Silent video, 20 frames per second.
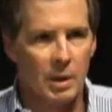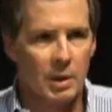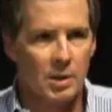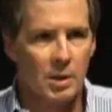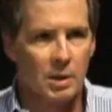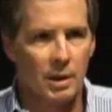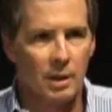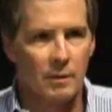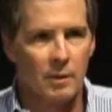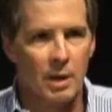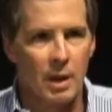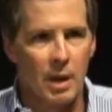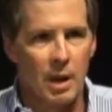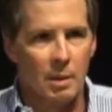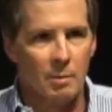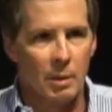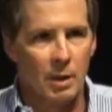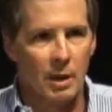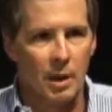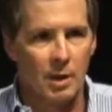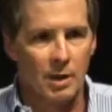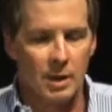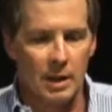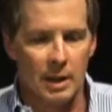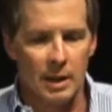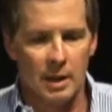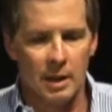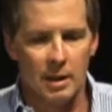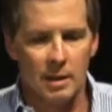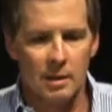initiatives because
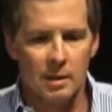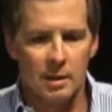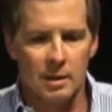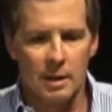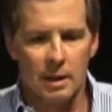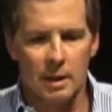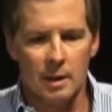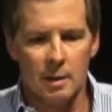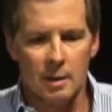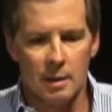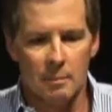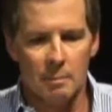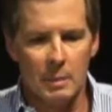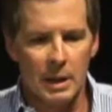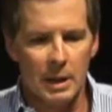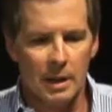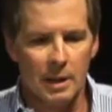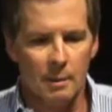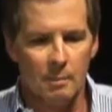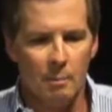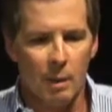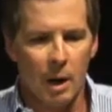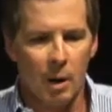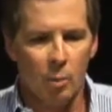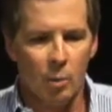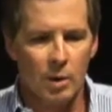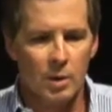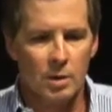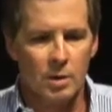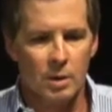it is the medium by
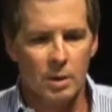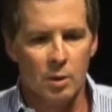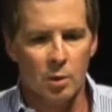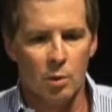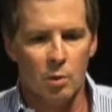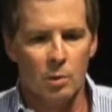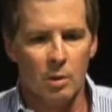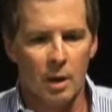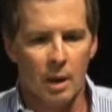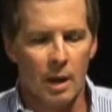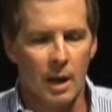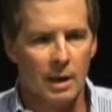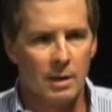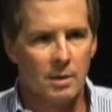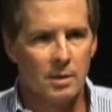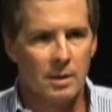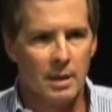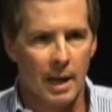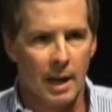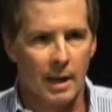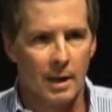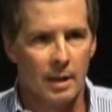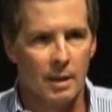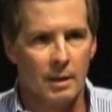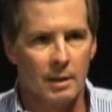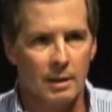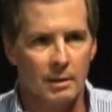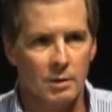which you collect data,